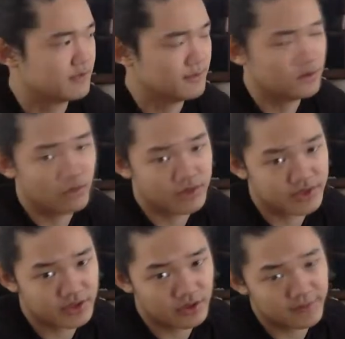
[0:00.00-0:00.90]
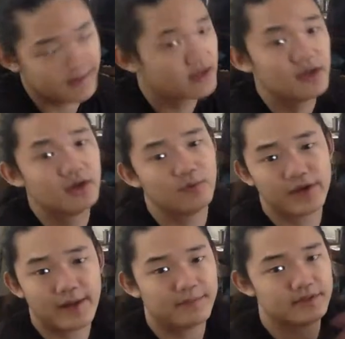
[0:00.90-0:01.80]
maybe you want to know like
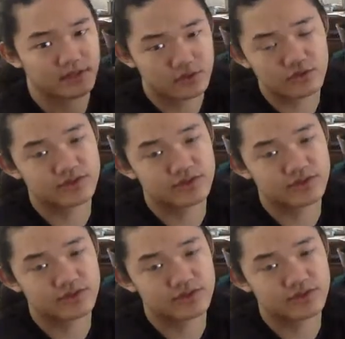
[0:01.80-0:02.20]
what happens like 2